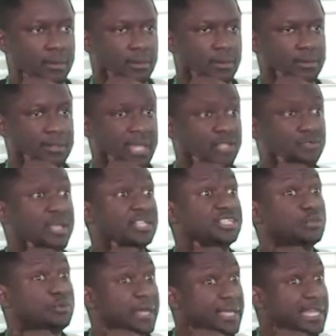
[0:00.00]
That's why
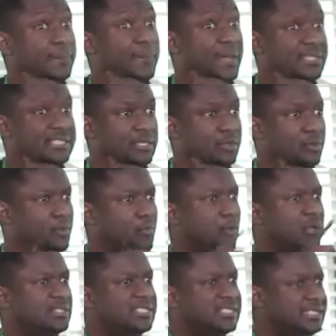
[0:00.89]
children keep asking you,
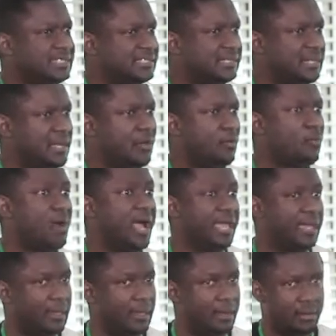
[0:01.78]
What is this?
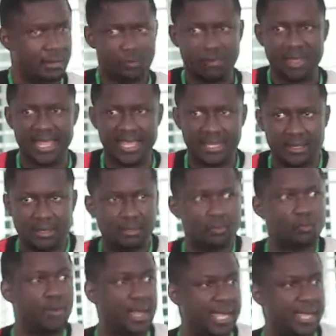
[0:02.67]
Why? Why?
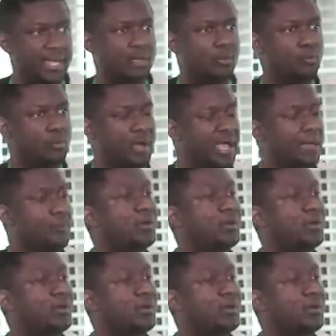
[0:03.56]
Why? Why?